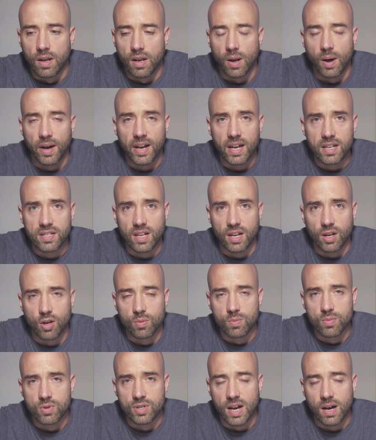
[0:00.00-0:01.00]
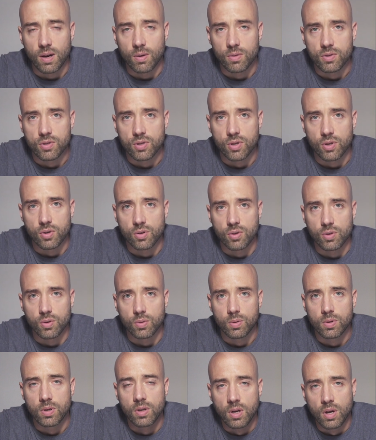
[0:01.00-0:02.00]
Now I guess it comes down
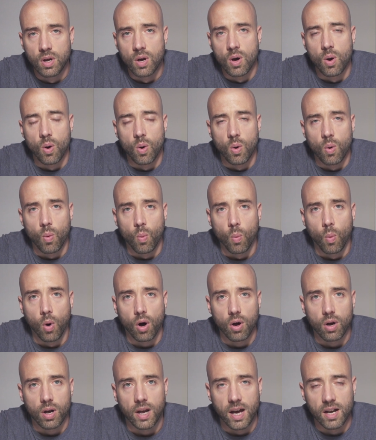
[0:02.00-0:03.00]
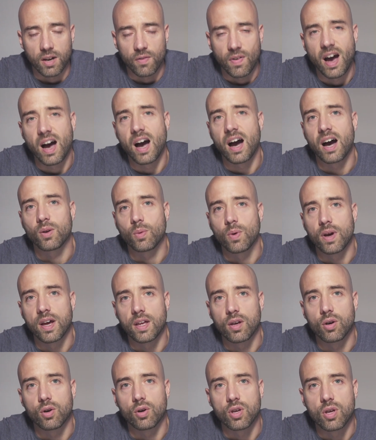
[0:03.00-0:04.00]
to what kind of hardware
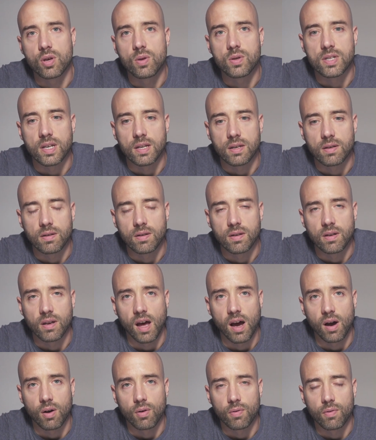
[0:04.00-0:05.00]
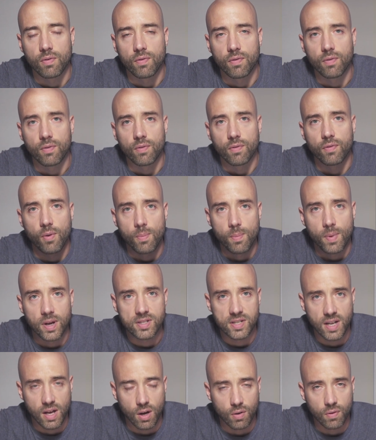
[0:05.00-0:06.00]
you're using. Now for
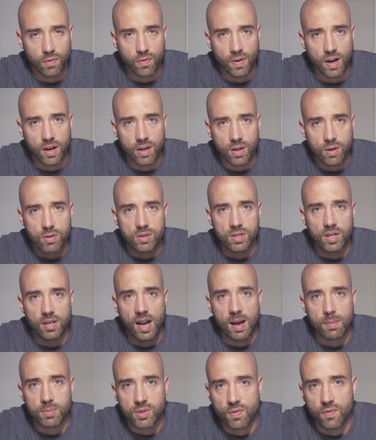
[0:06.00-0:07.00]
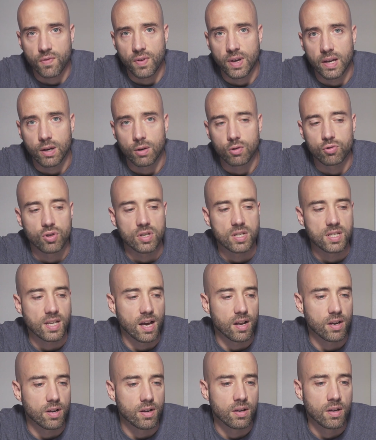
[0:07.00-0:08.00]
myself, I use an Epson V800
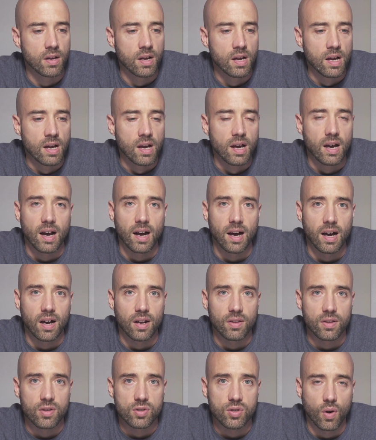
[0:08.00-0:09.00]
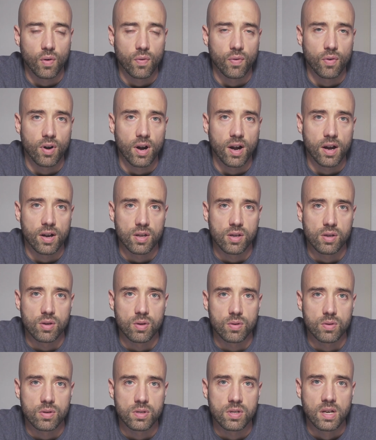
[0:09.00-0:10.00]
scanner, and the software I
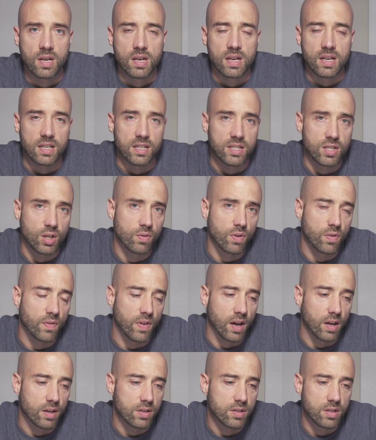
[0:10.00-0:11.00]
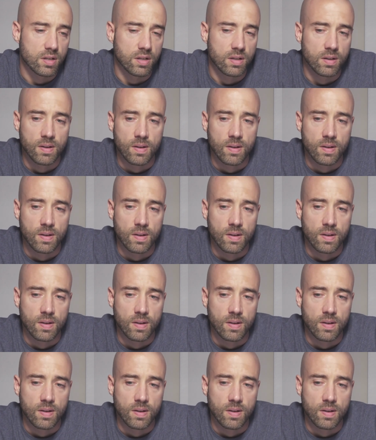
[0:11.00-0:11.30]
use is Silverfast.